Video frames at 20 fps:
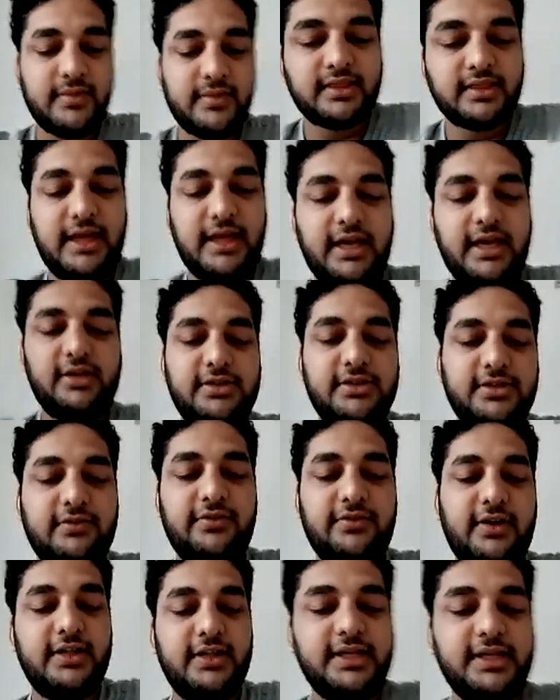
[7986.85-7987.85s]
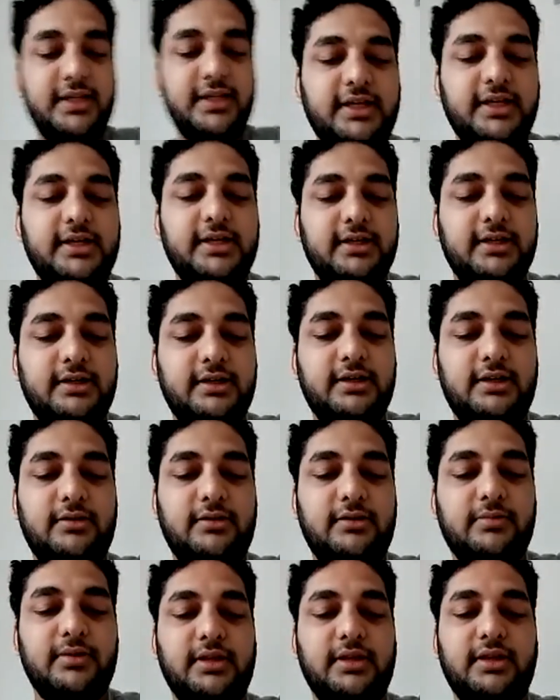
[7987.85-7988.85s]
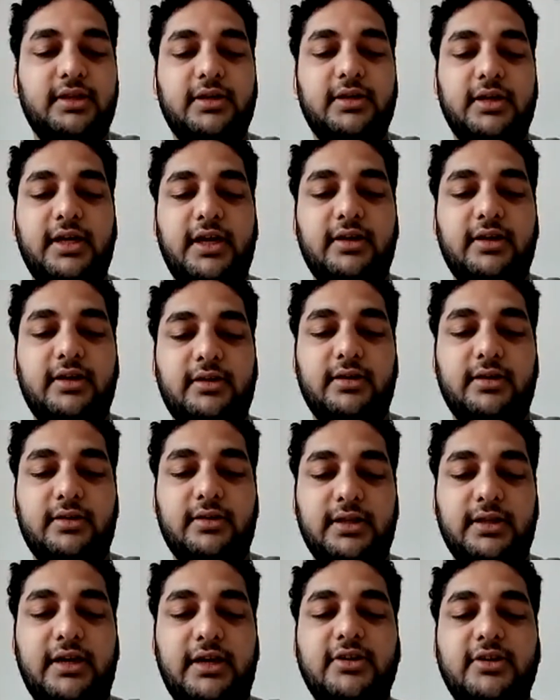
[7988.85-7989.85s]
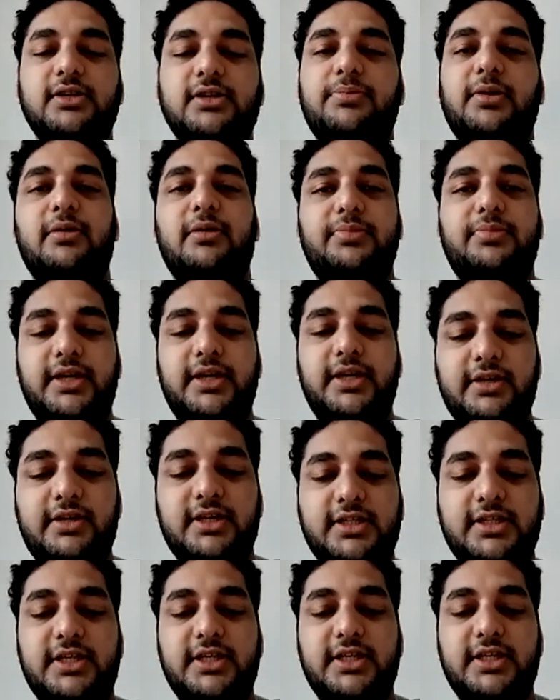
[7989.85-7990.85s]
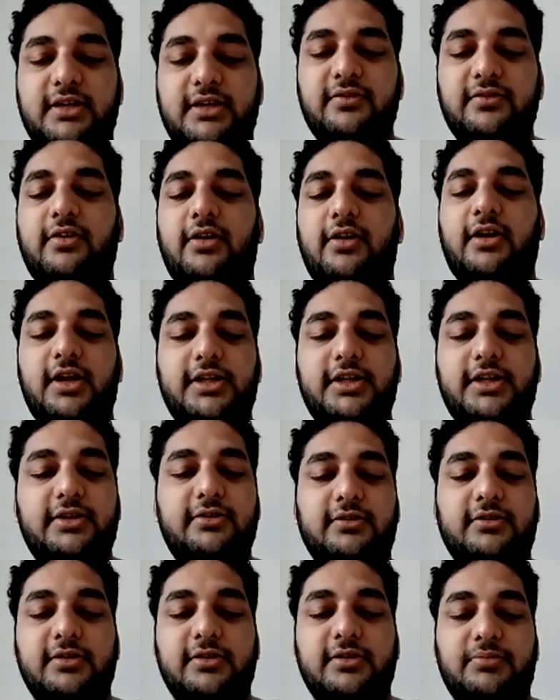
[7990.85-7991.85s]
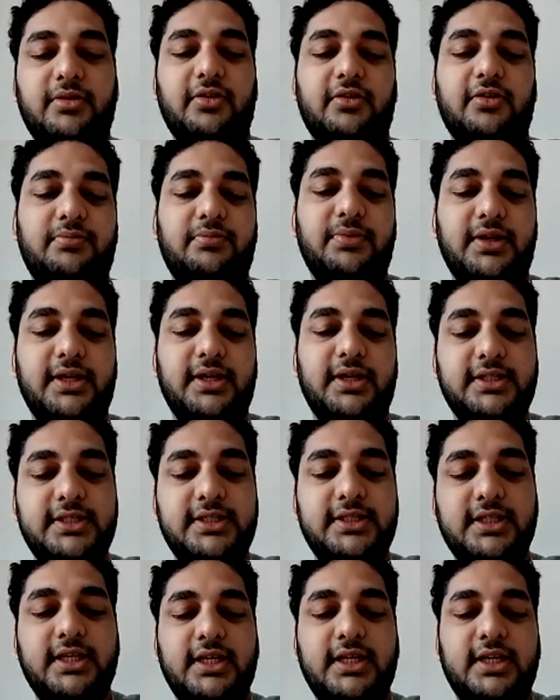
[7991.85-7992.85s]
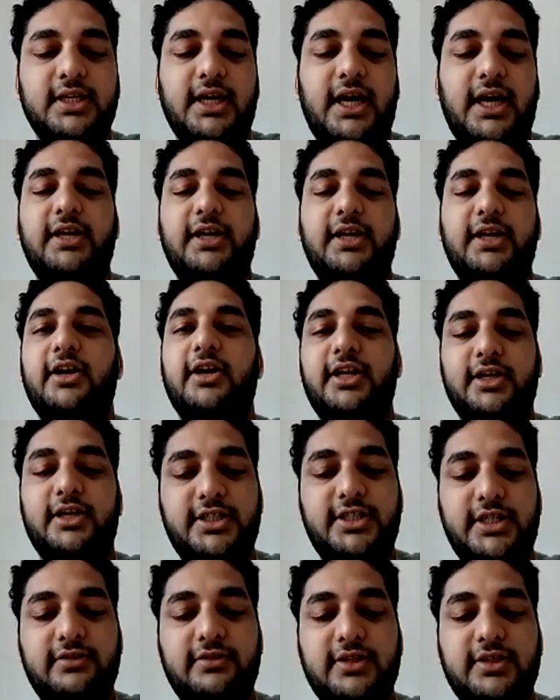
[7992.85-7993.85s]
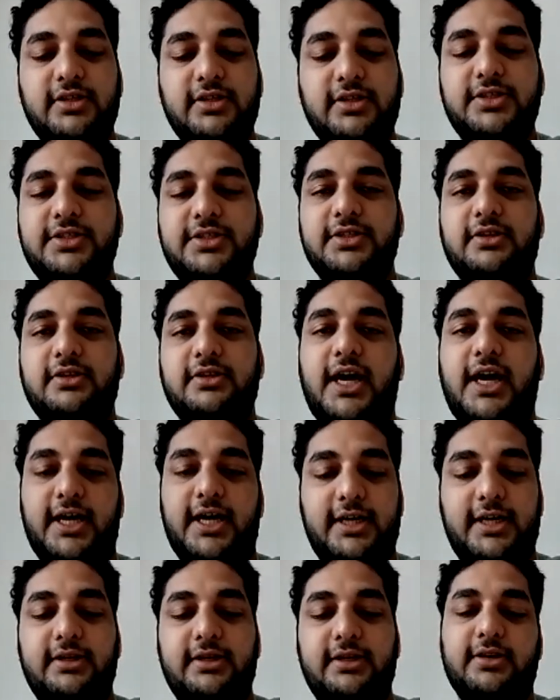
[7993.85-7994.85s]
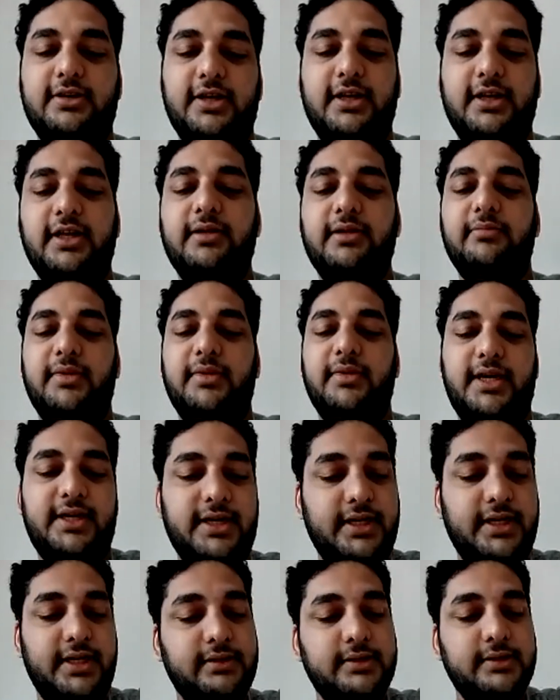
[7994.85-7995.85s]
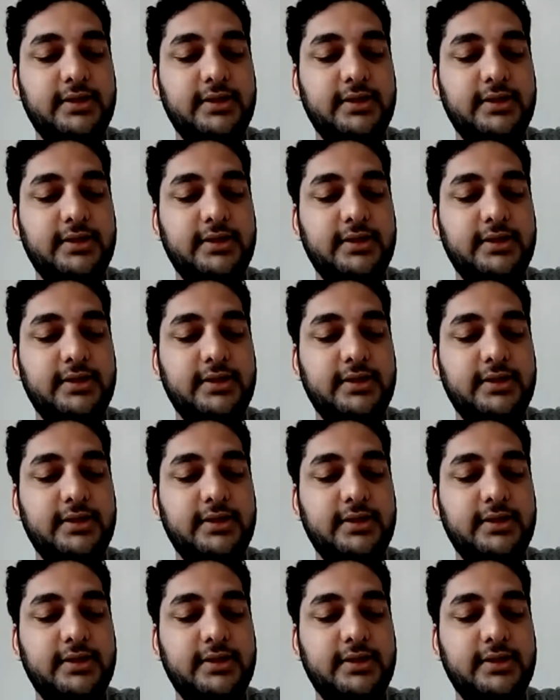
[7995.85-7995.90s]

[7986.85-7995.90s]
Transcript: And I also felt that there was a proper introduction done for all the role players. And your energy was also high during the meeting.